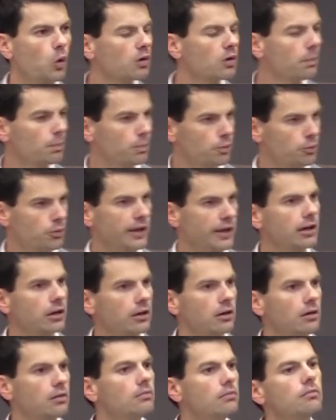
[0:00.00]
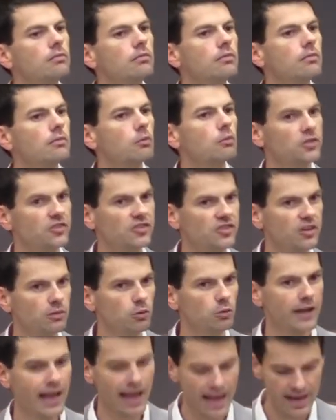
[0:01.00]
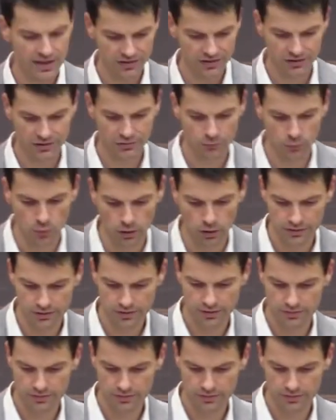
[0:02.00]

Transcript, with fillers: a prayer when someone asks for it,